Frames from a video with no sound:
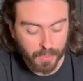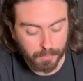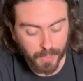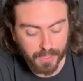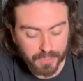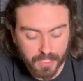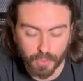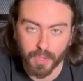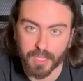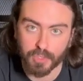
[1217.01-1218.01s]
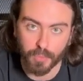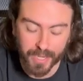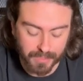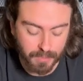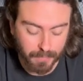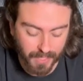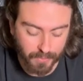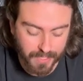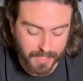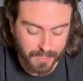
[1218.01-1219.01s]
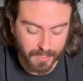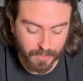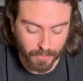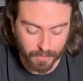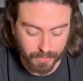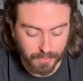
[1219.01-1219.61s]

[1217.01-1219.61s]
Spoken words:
But these are not direct penalties. These are,